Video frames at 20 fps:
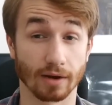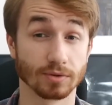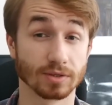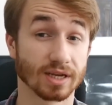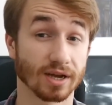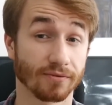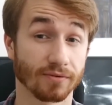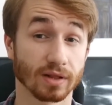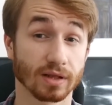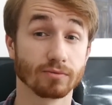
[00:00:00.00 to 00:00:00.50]
I
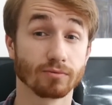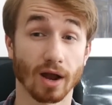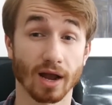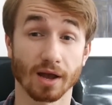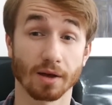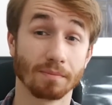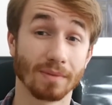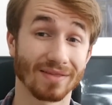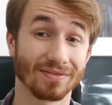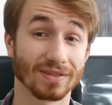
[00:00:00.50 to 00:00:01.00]
would definitely
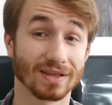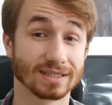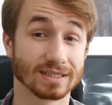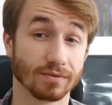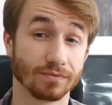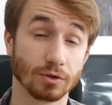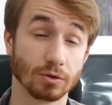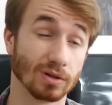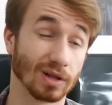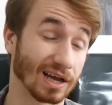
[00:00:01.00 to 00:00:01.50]
recommend this
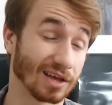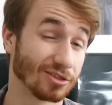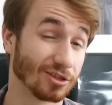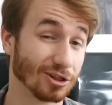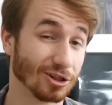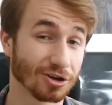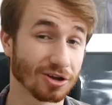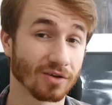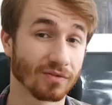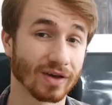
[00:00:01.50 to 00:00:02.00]
if you like
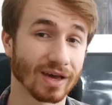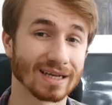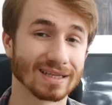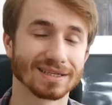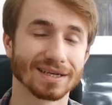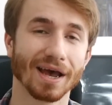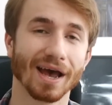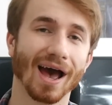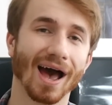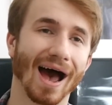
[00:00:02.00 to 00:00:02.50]
the look of
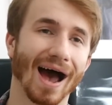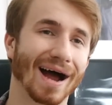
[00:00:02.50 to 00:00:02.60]
it,